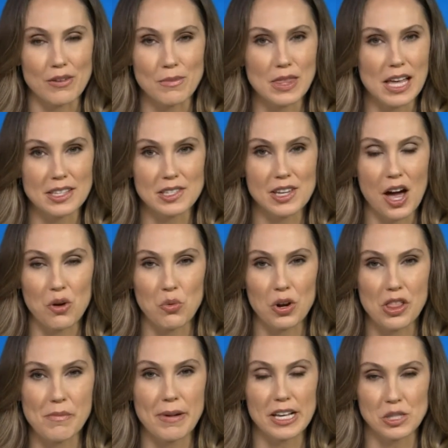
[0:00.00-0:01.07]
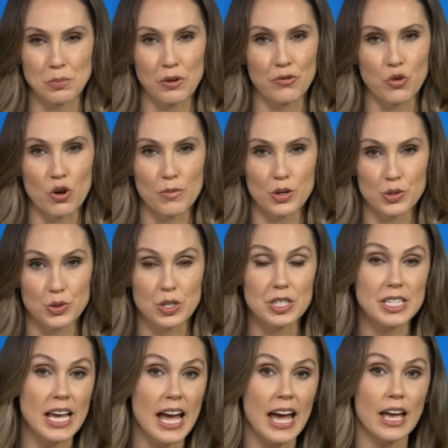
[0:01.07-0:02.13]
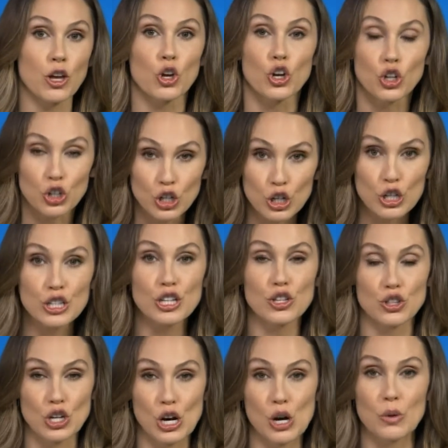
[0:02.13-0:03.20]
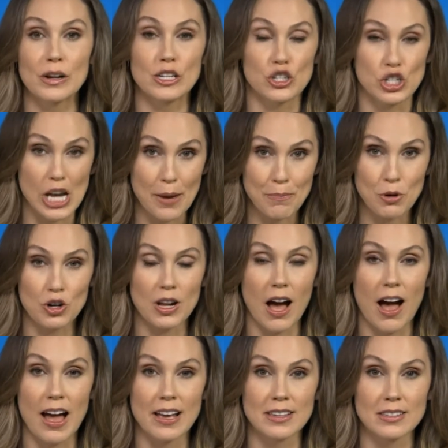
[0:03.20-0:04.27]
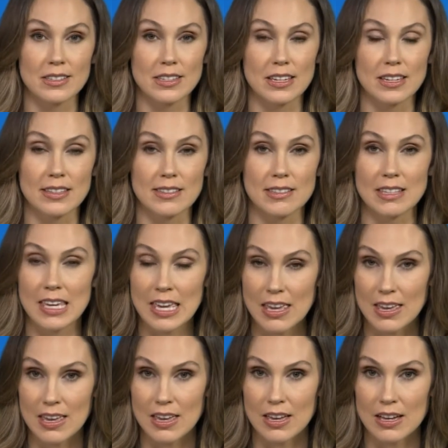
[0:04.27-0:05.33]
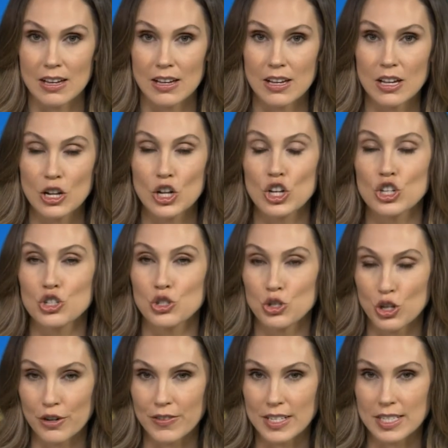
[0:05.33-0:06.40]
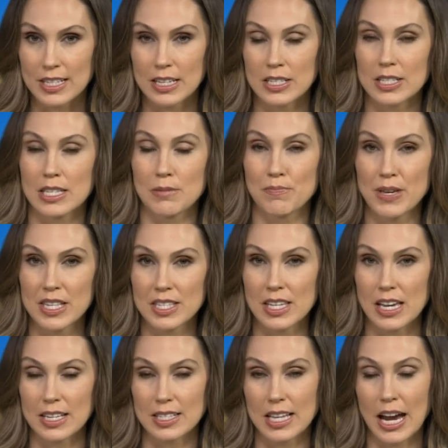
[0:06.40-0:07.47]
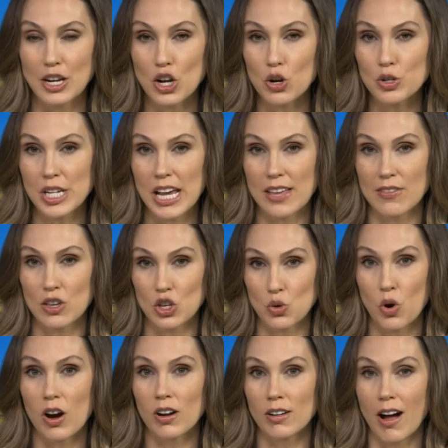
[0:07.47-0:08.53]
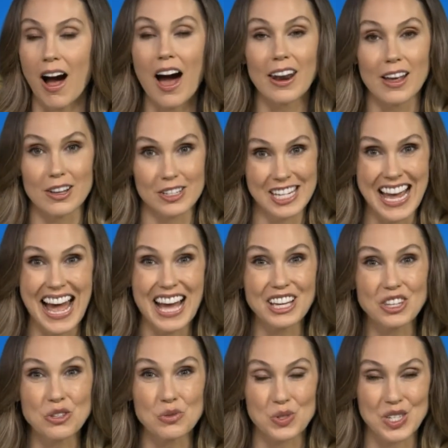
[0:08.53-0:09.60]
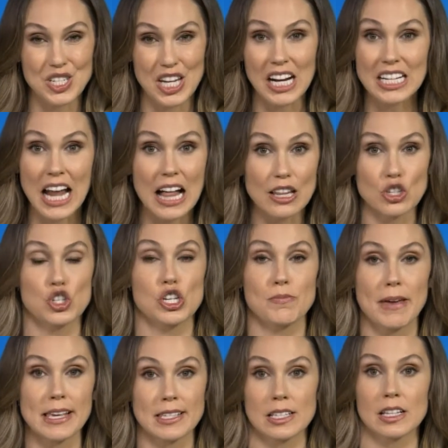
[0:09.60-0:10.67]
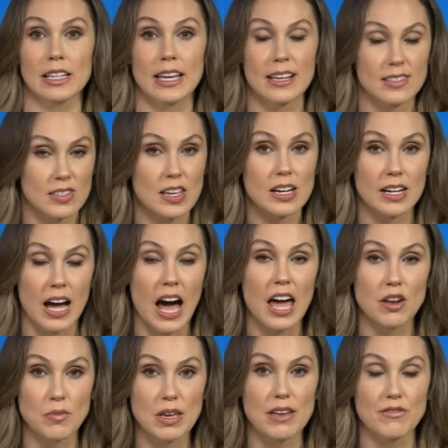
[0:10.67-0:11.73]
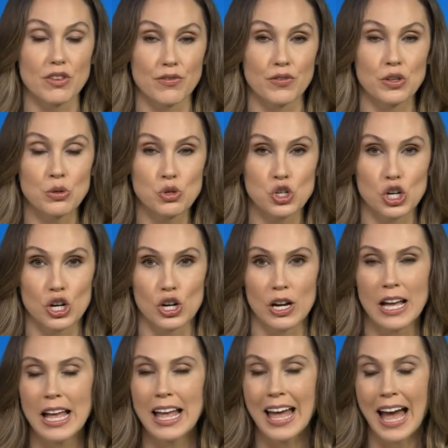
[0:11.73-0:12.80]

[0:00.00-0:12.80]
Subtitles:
I mean, that stock, one of the best performers today, could, though, jeopardize its key services business. I know, Dan, that you are hot on tech. You see technology basically as the economy of the future.